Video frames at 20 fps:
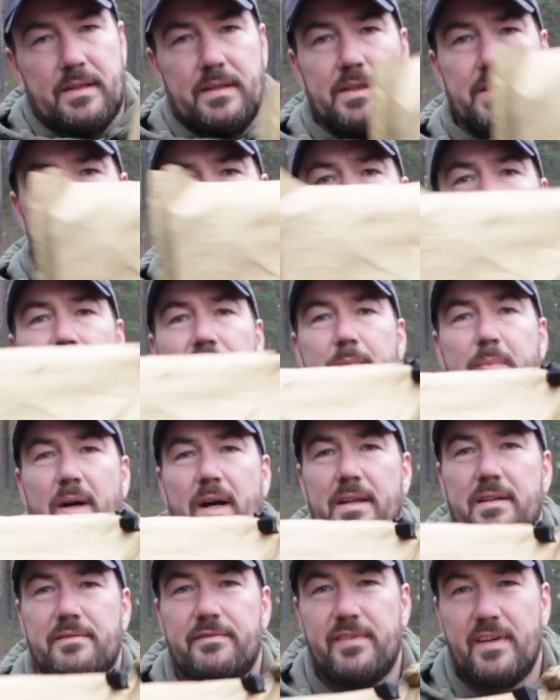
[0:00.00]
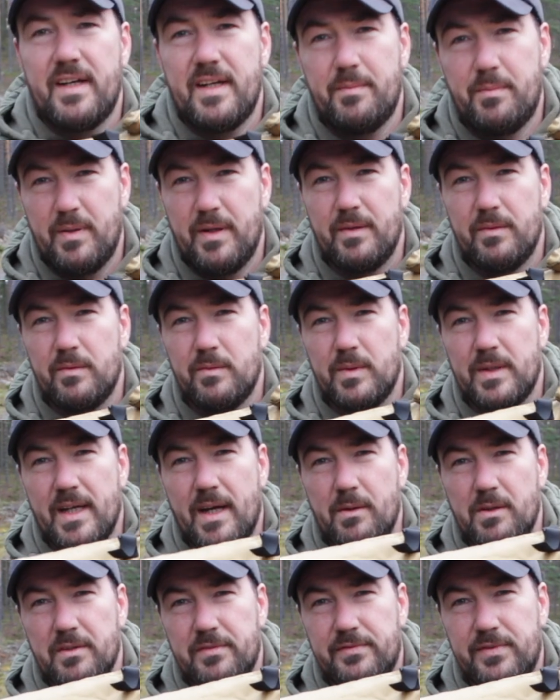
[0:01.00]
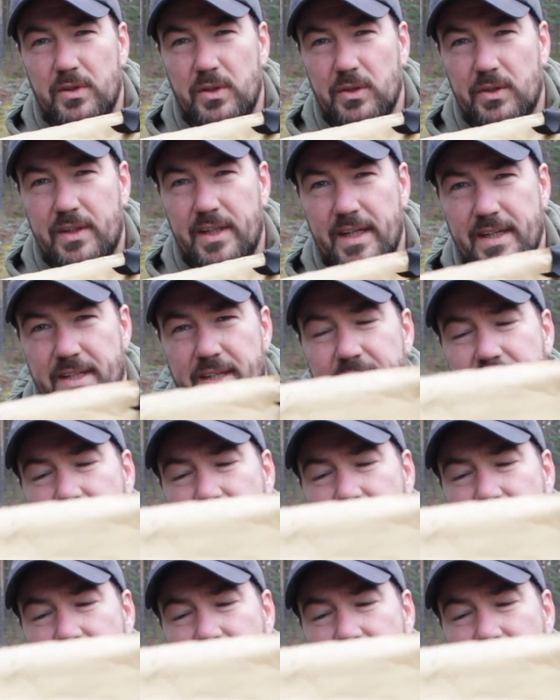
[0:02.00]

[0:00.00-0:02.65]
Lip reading: So if you buy the fire pit without the full kit, you